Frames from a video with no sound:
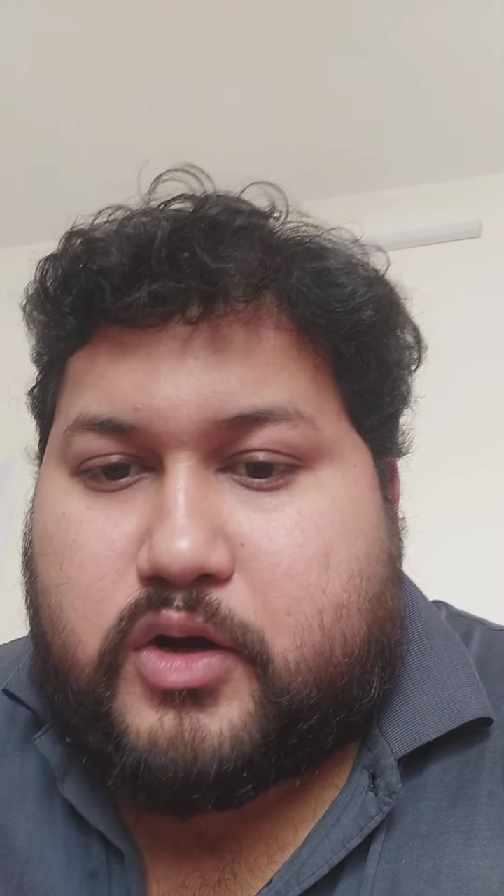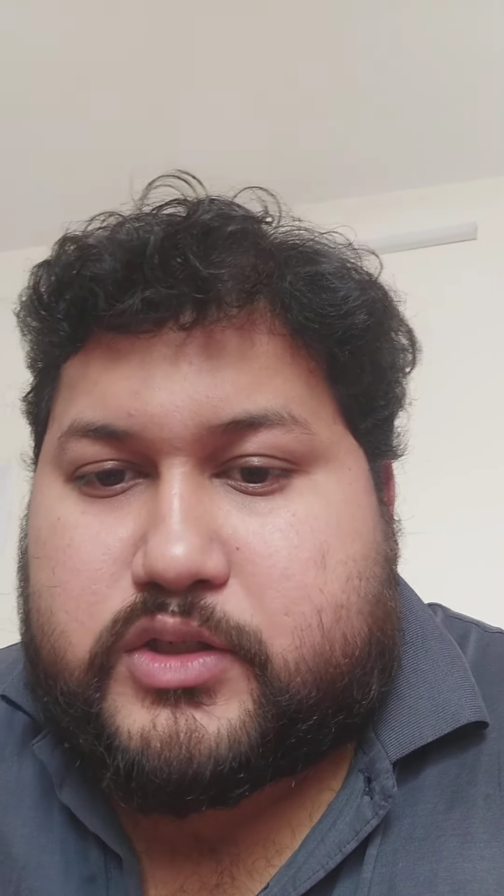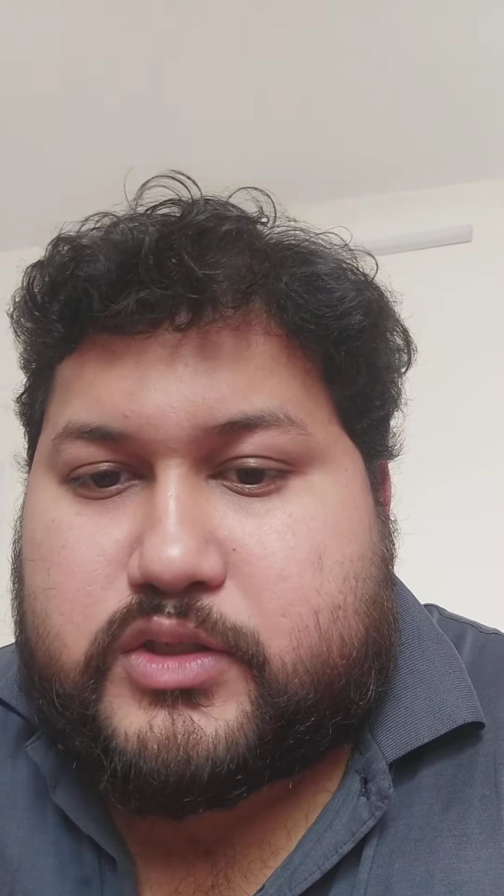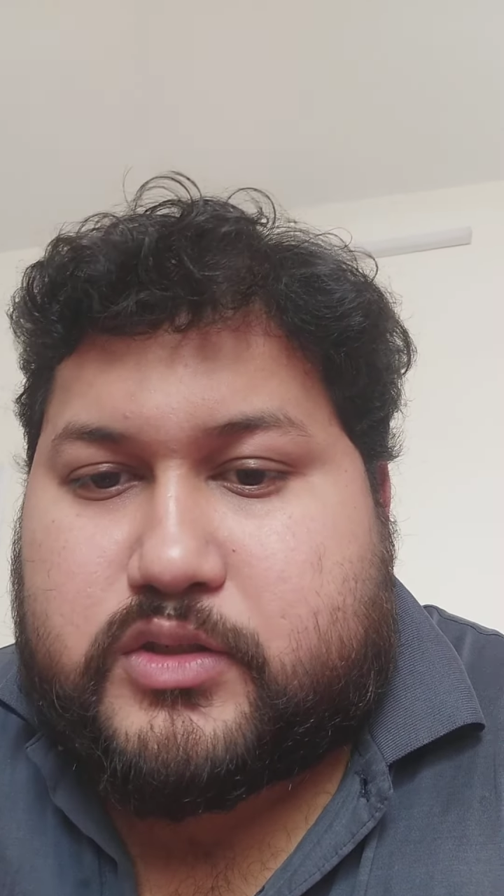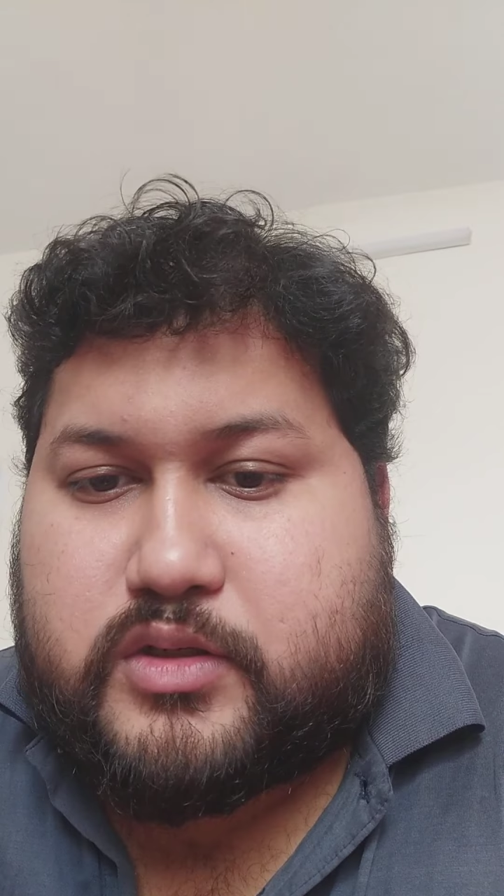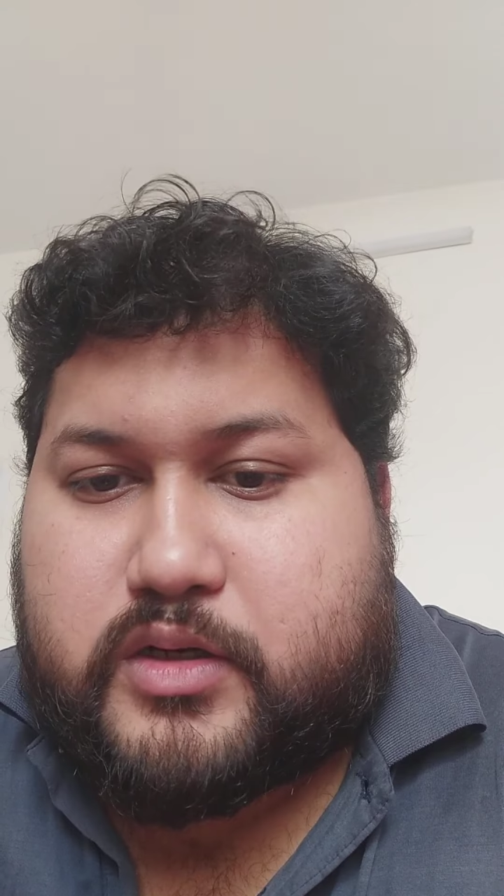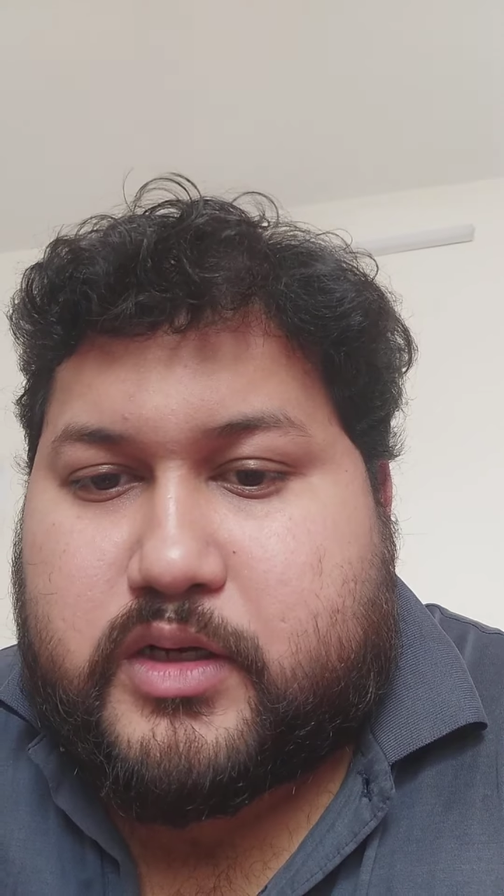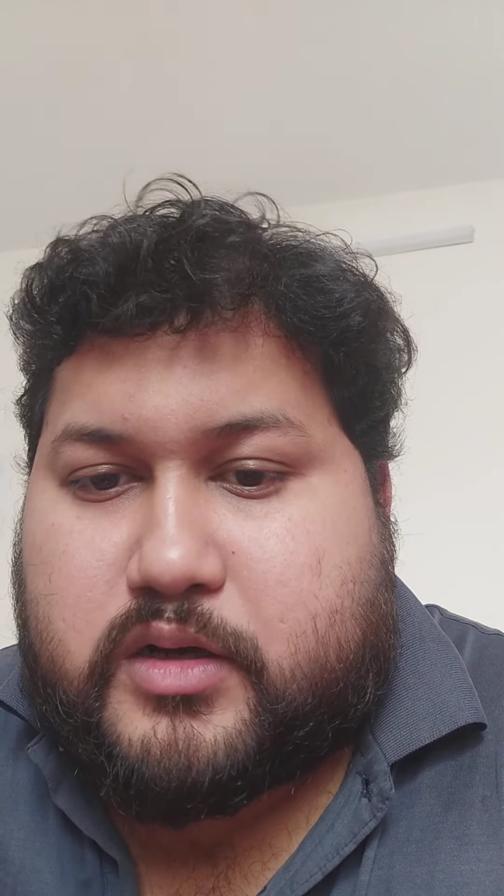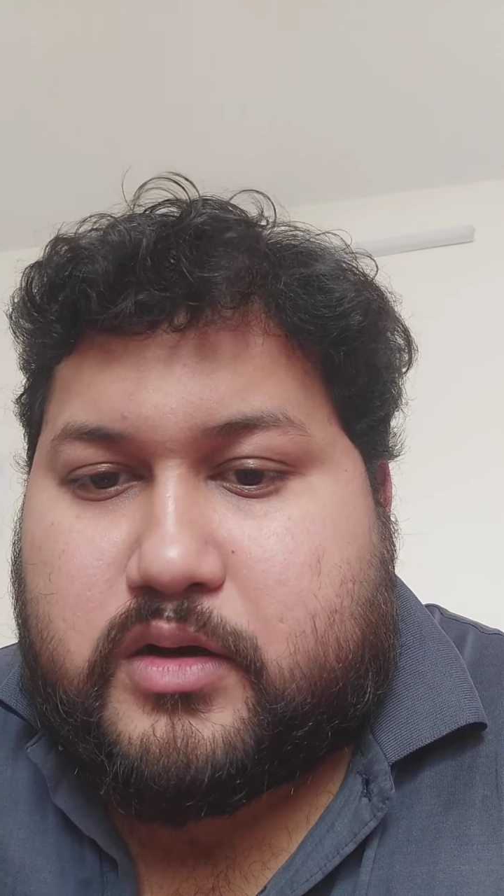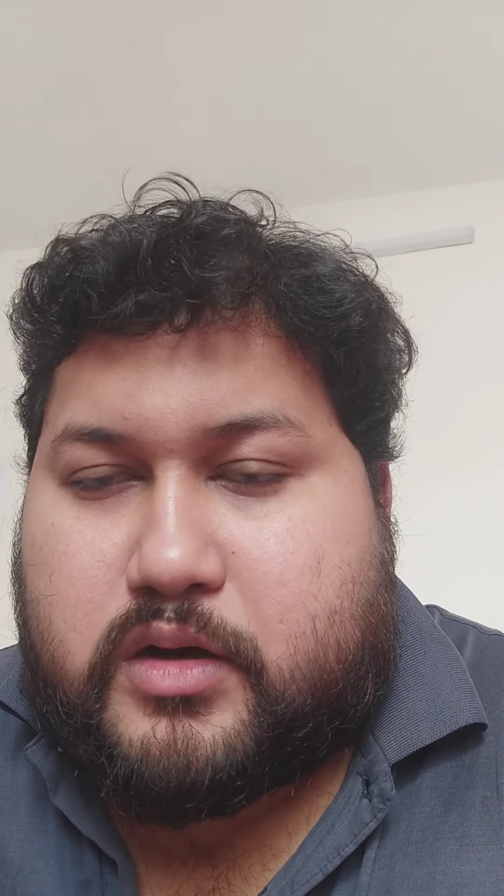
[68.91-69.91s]
got
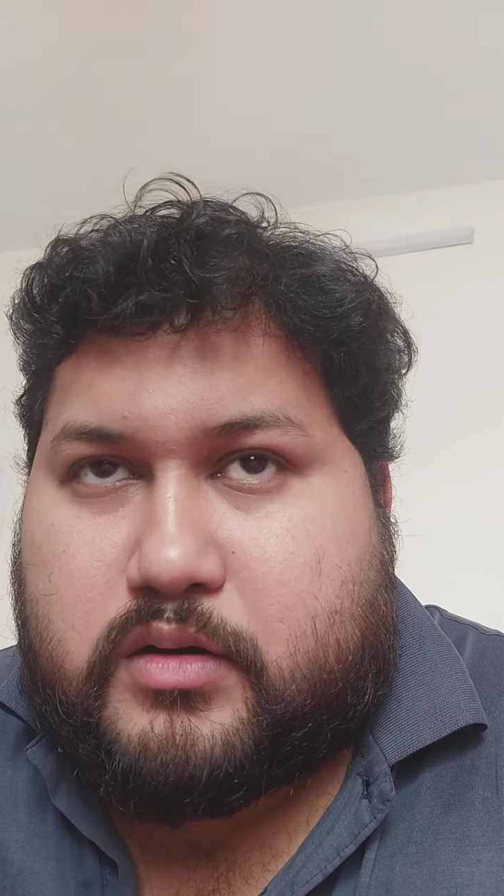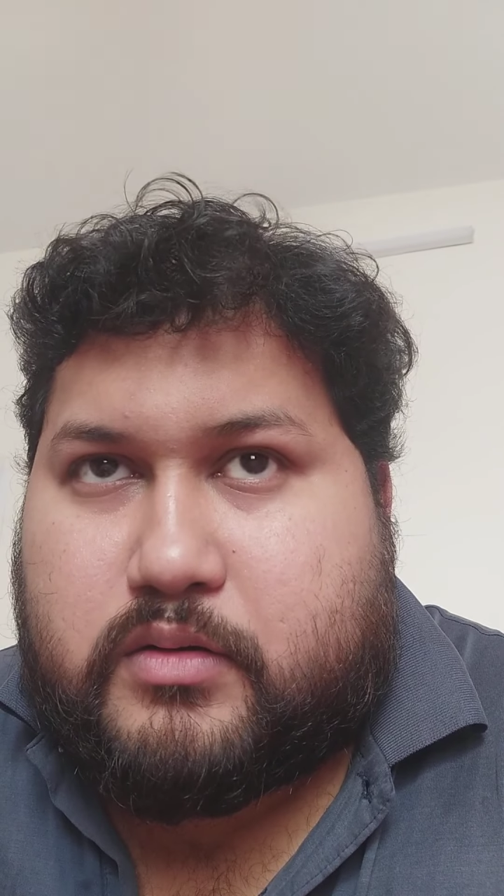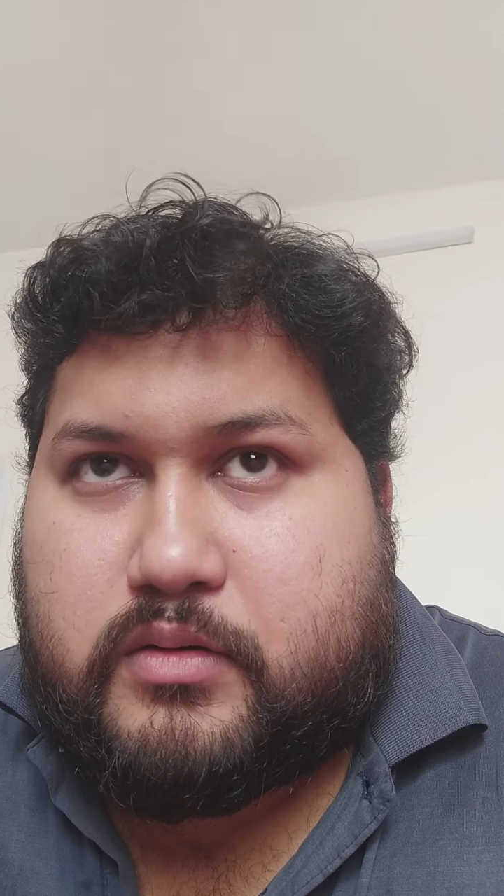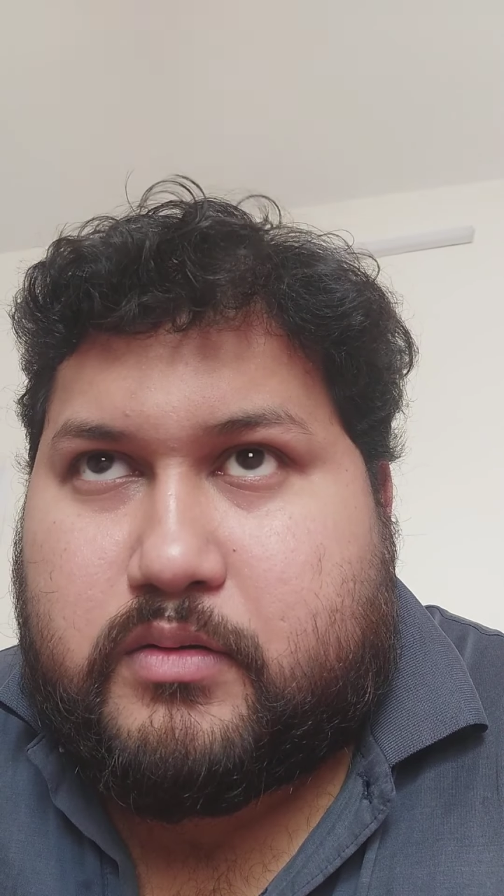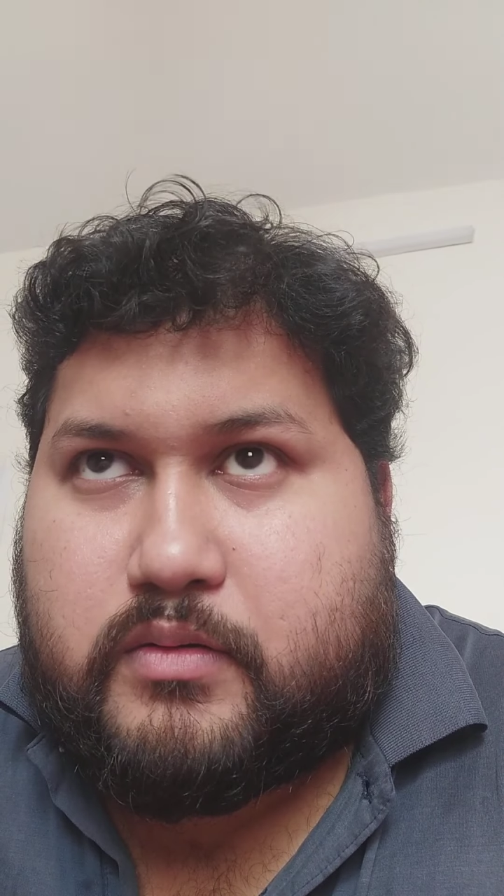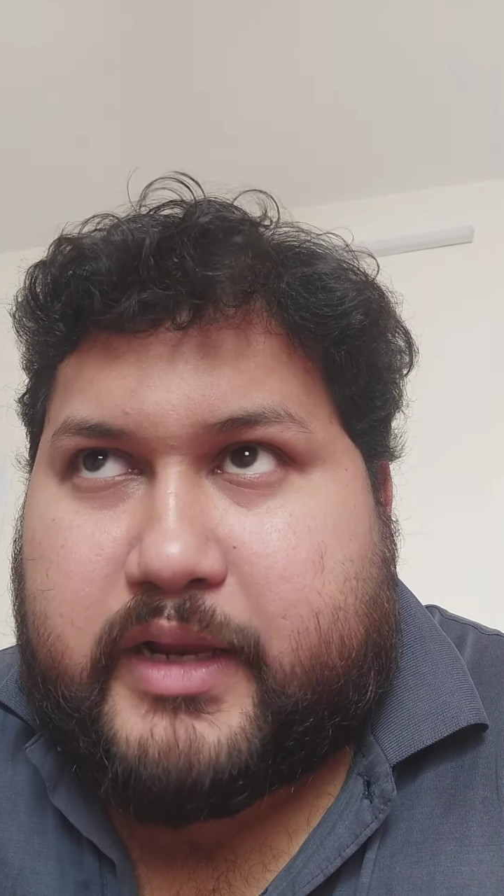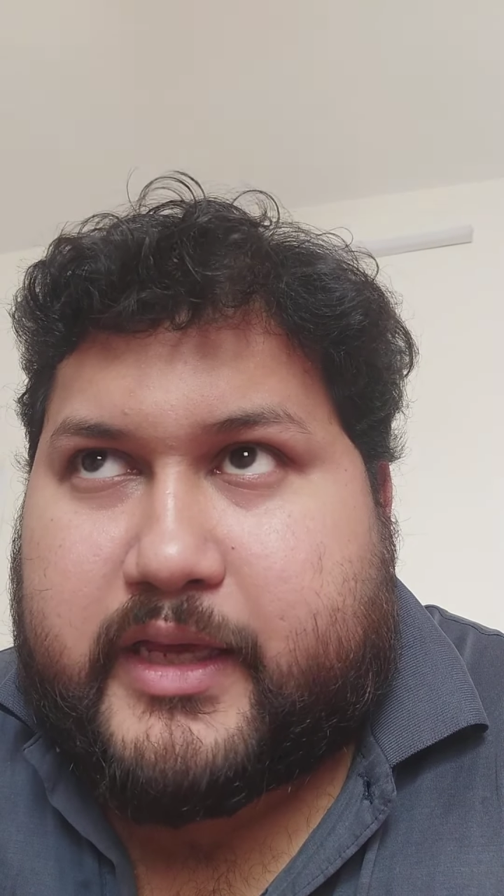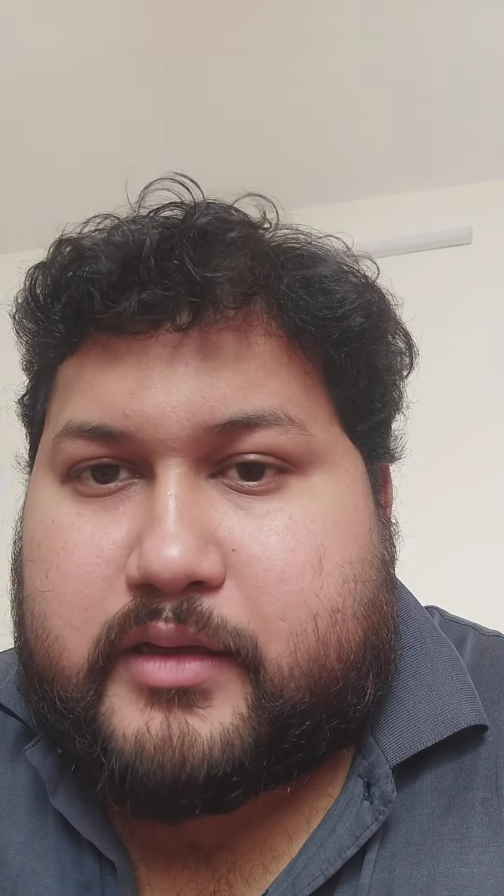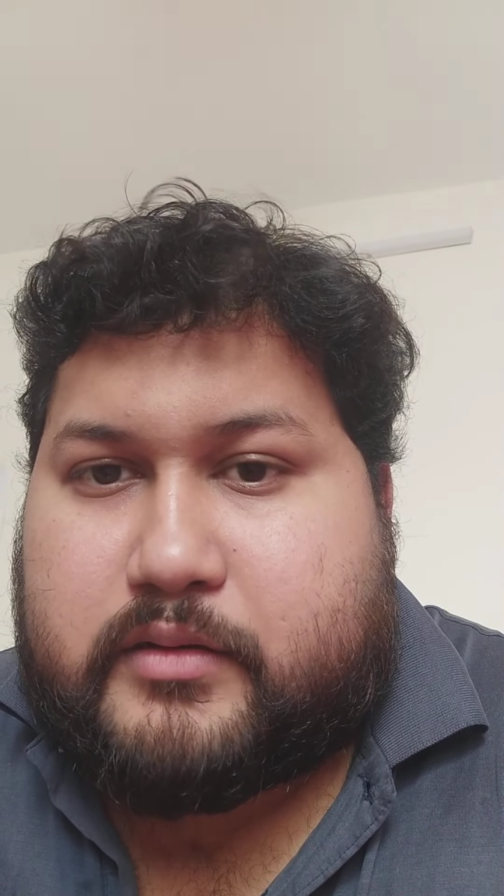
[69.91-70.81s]
a